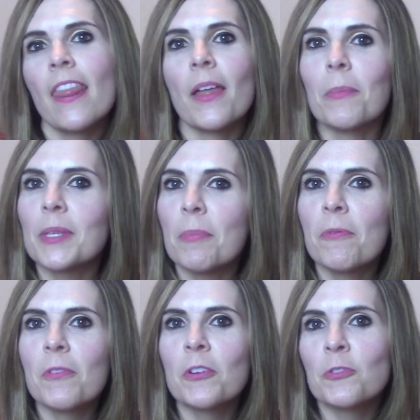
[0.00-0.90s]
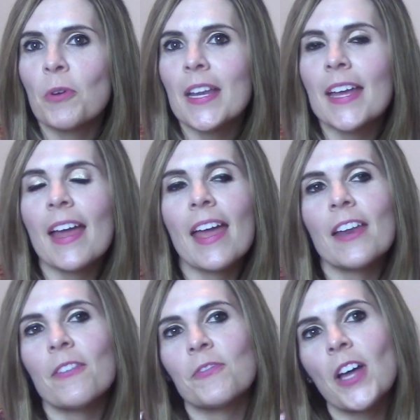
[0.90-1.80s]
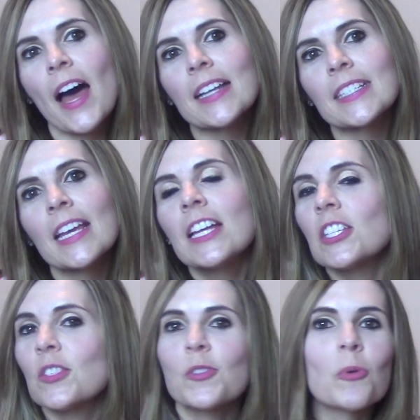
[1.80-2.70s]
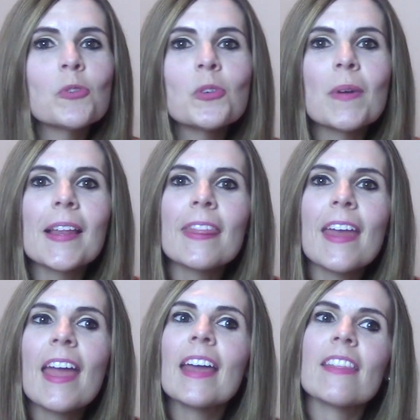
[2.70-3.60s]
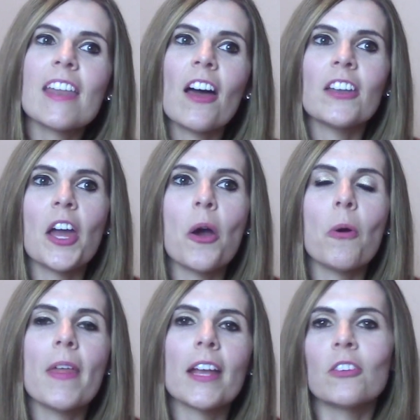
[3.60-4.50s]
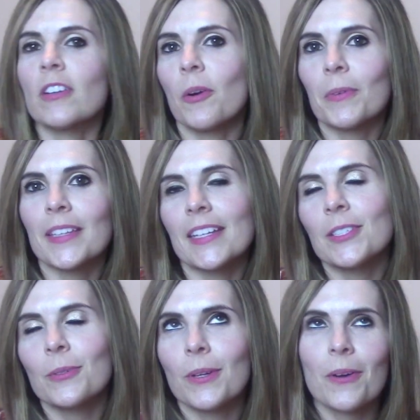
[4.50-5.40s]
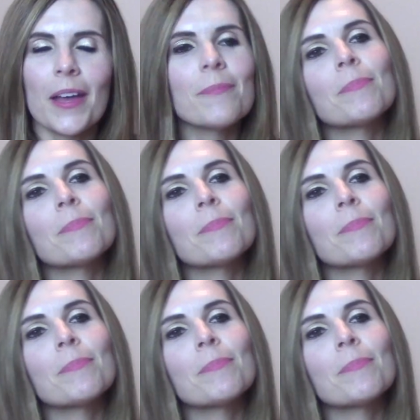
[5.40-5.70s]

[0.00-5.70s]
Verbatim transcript: thumbs up if you're enjoying it, and if not, just don't do anything, and then I'll know that you're not really into it, okay?